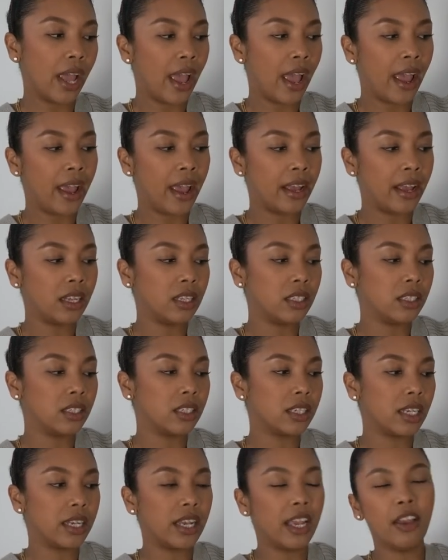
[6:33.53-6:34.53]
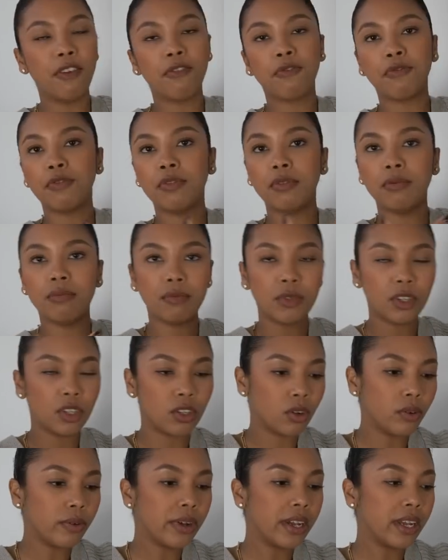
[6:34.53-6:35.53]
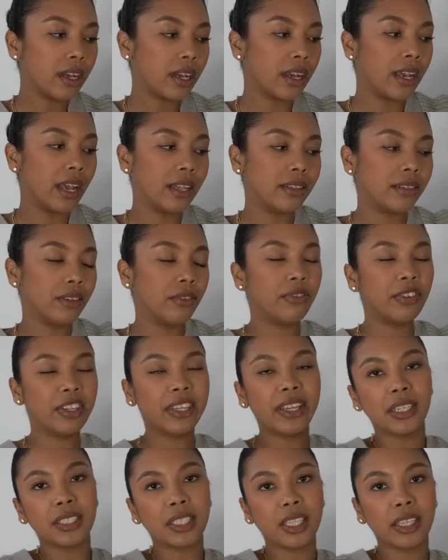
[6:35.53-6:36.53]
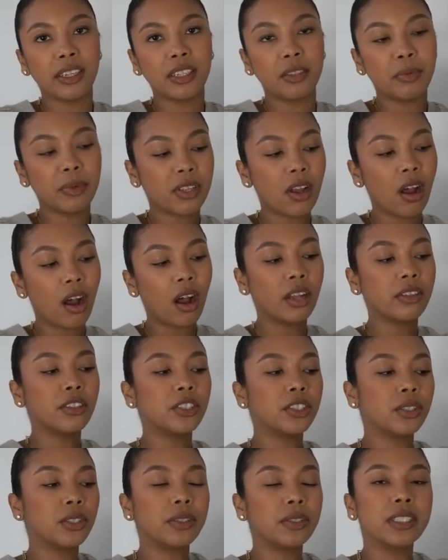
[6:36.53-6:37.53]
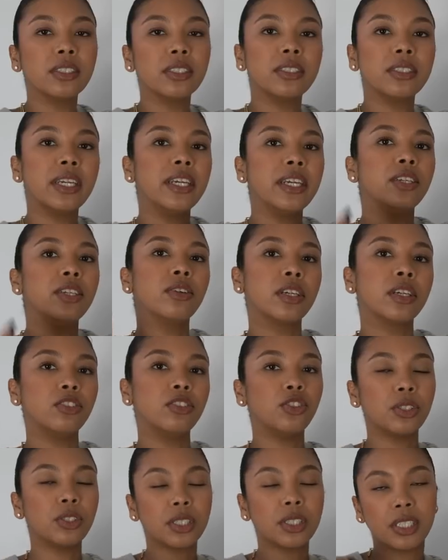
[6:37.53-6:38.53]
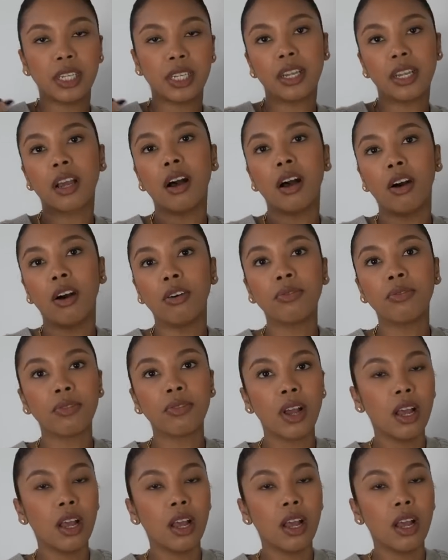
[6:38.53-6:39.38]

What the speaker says: and if you know, again, if it gets a little bit hotter during the day, you can just take off